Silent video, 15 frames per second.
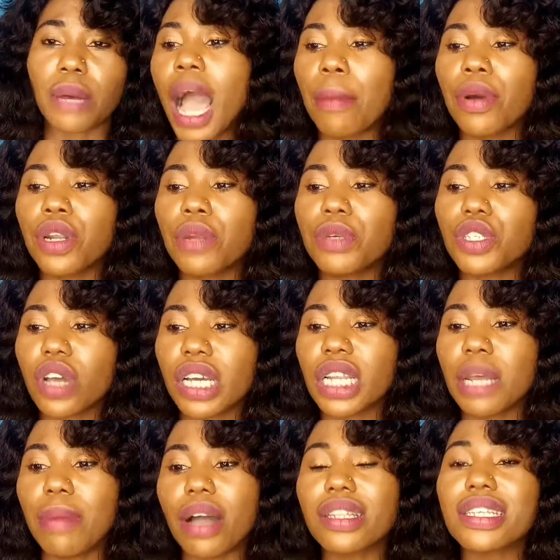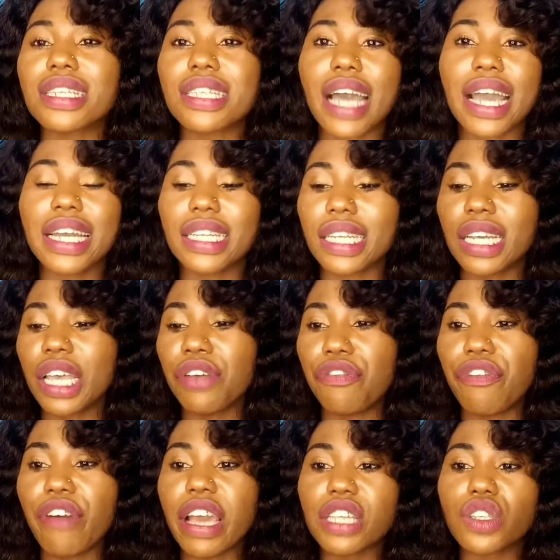I'm going to be talking about the side
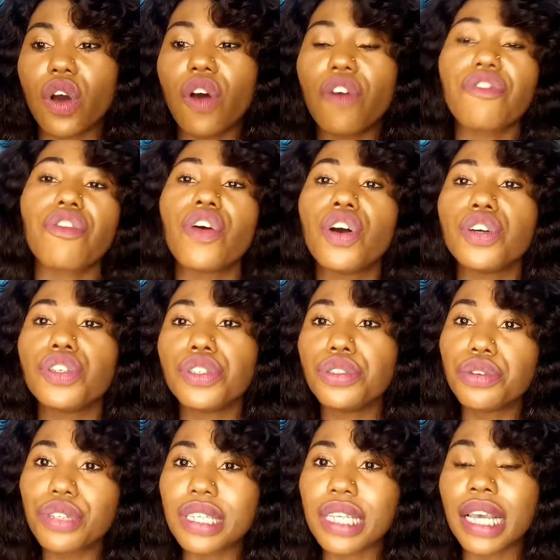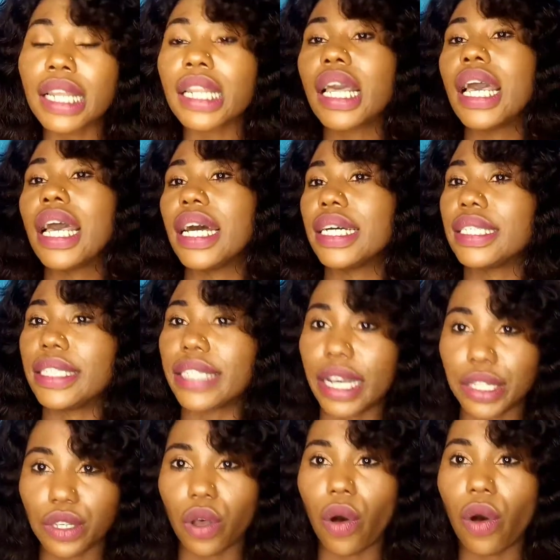effect of using
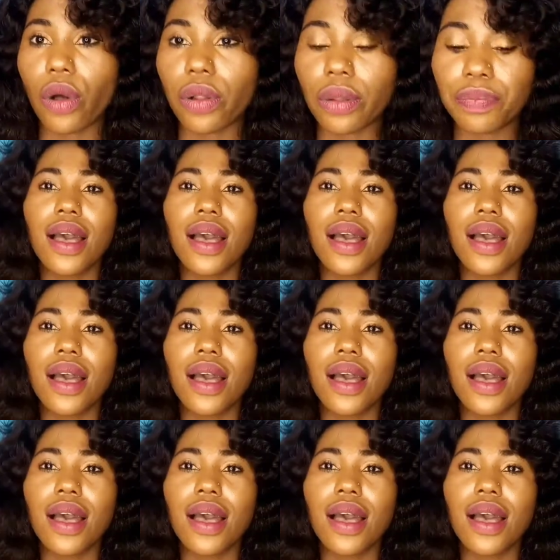Dettol.